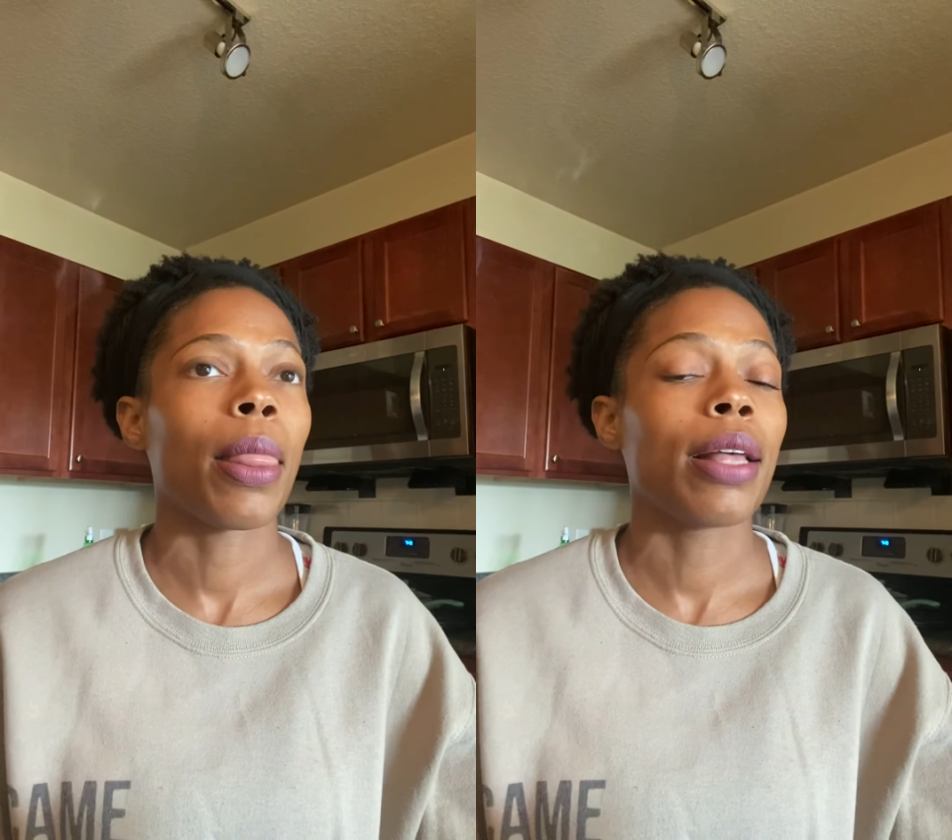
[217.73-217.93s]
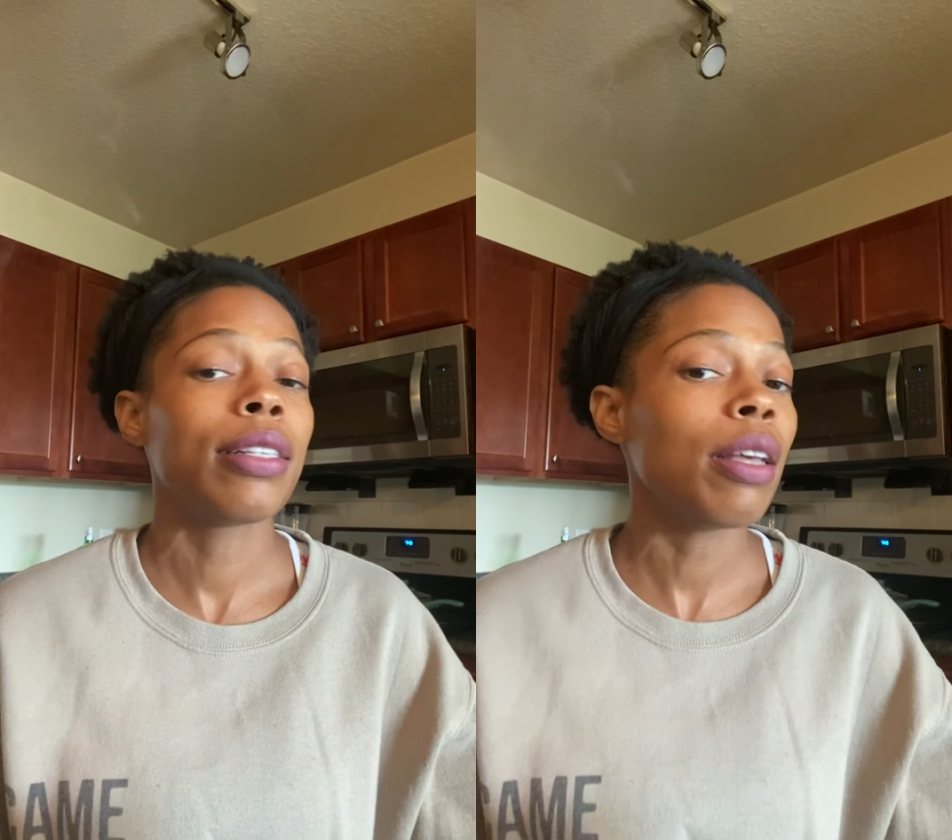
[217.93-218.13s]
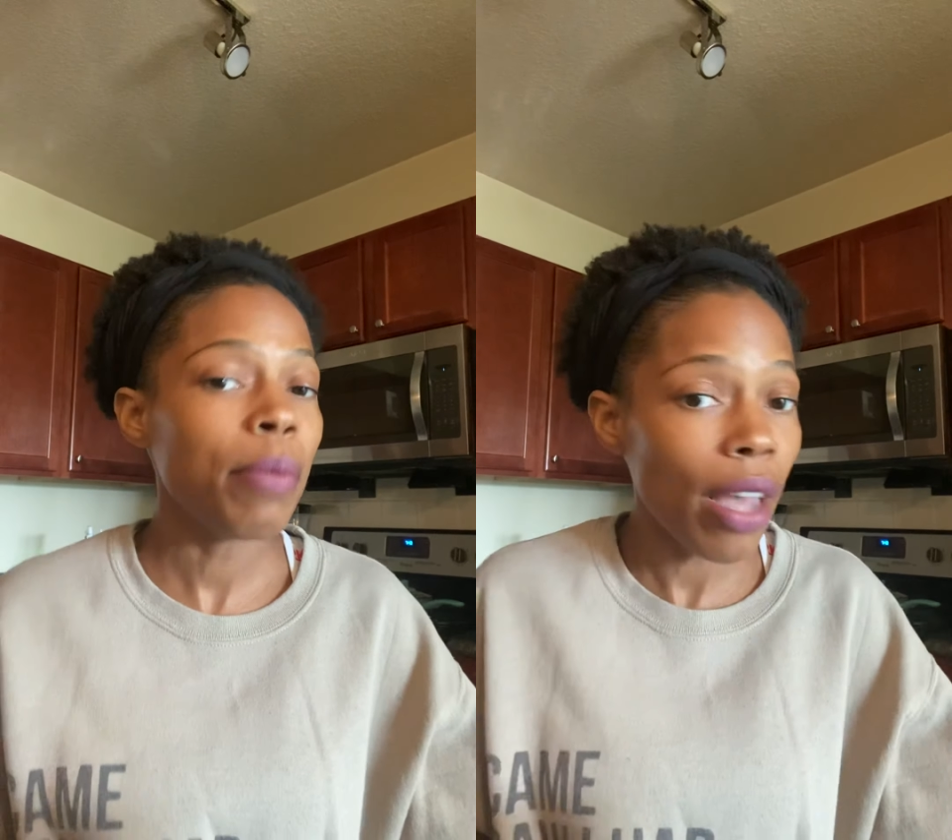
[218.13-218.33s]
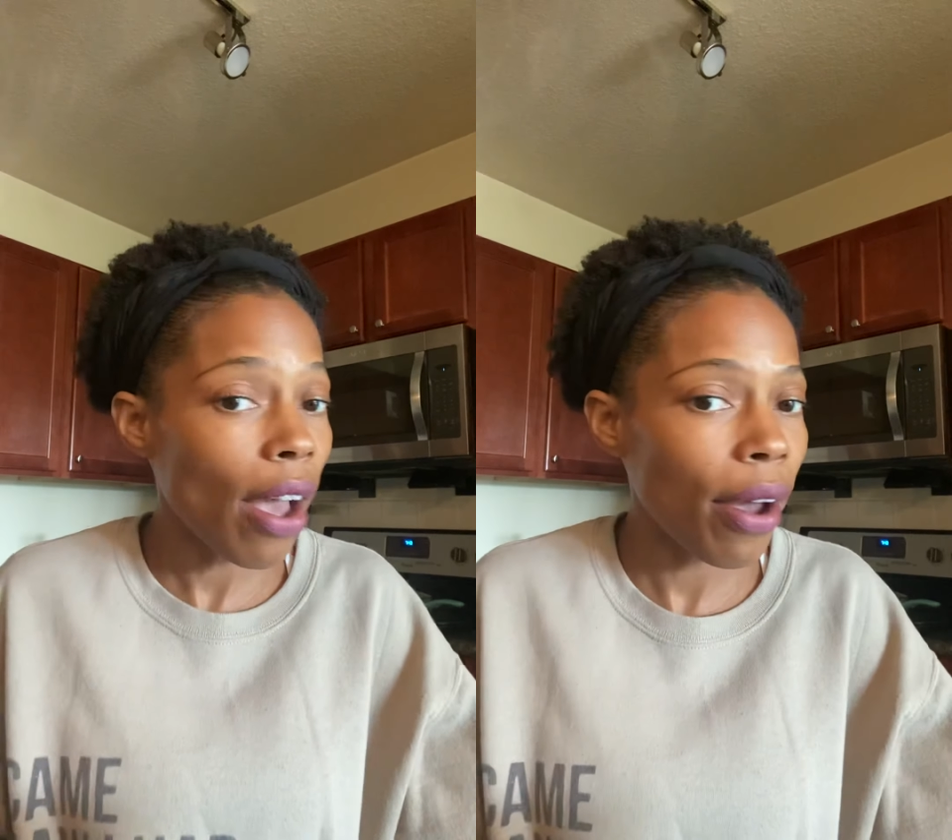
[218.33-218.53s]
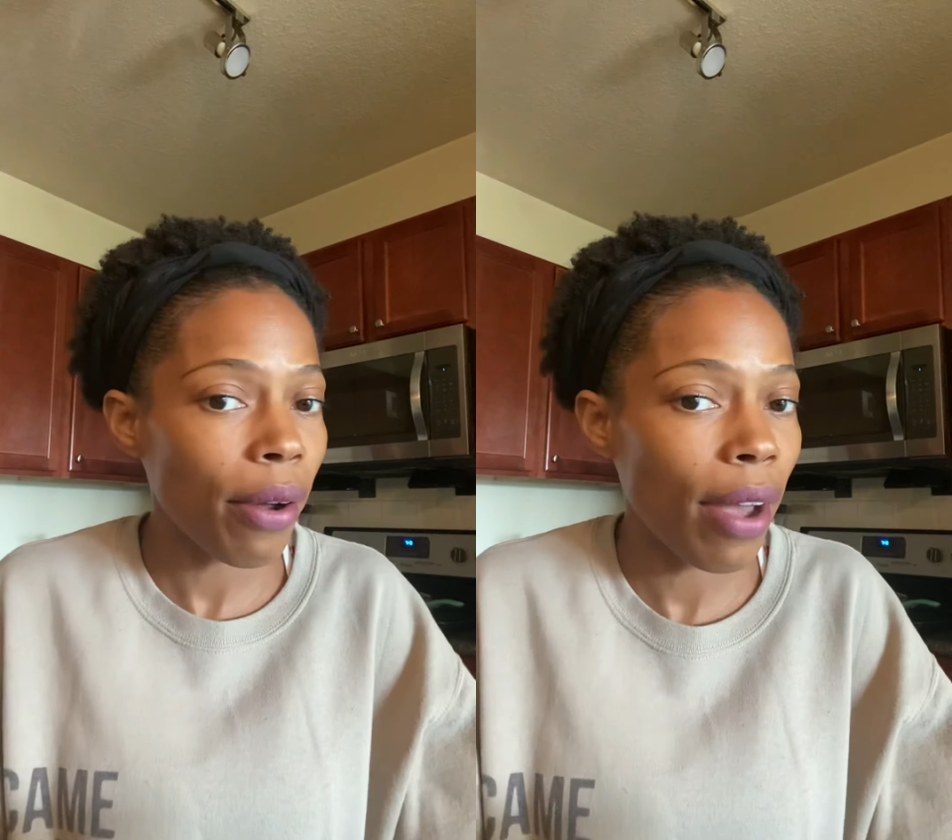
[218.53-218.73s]
Some of
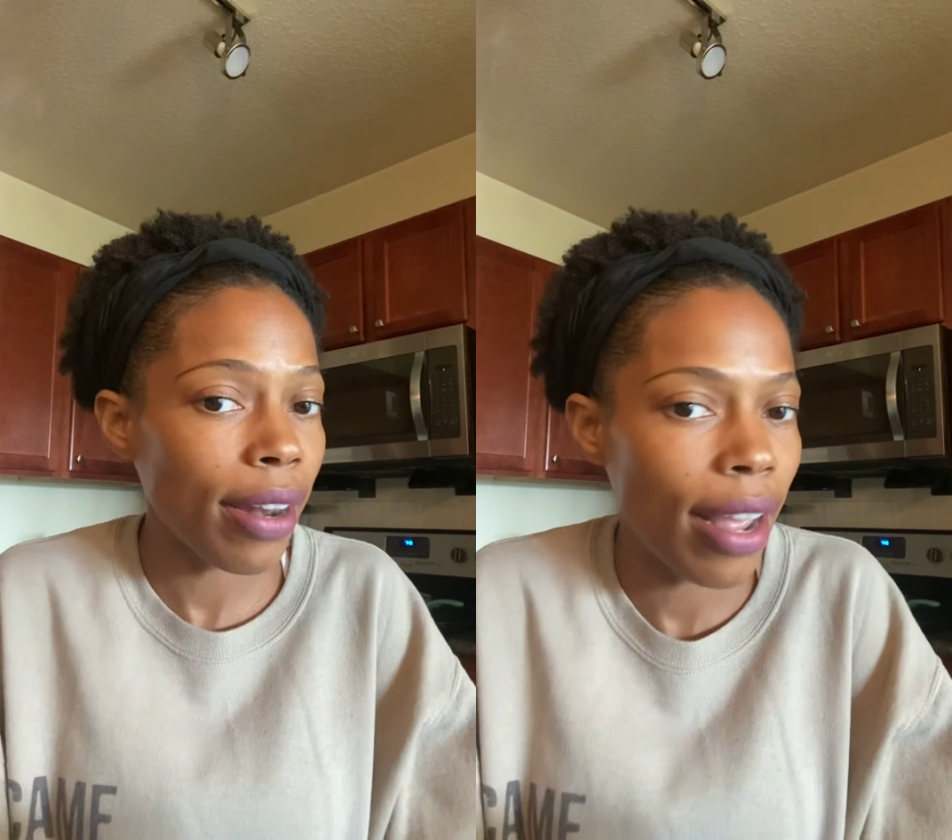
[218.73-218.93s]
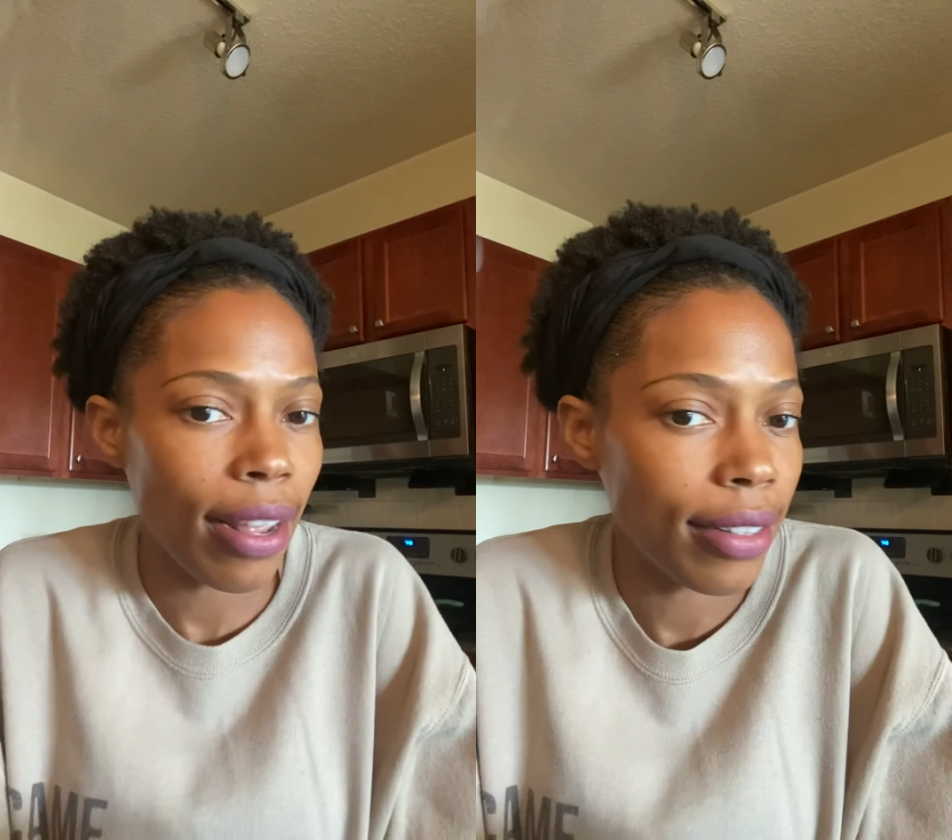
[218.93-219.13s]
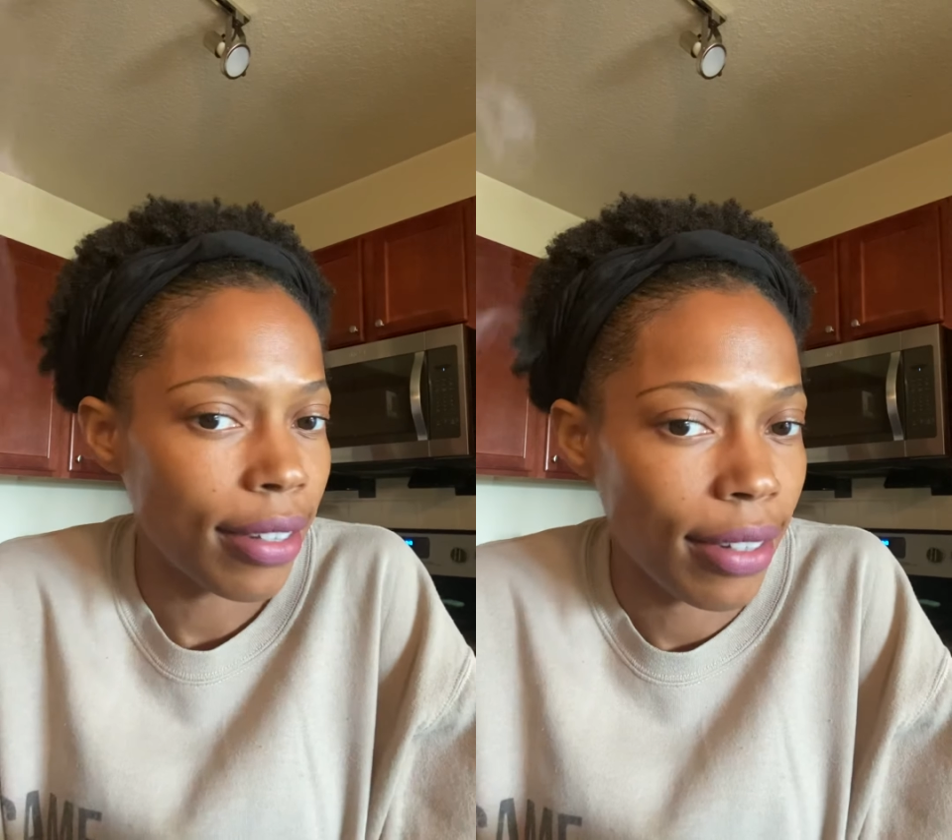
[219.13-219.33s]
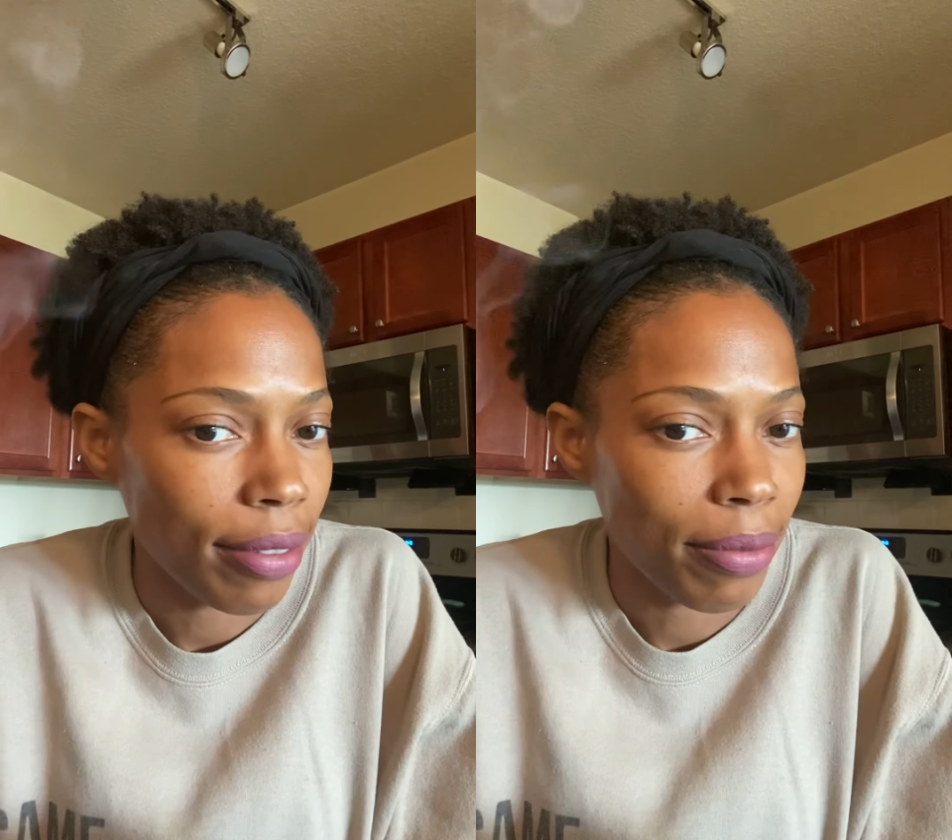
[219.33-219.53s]
y'all are nasty.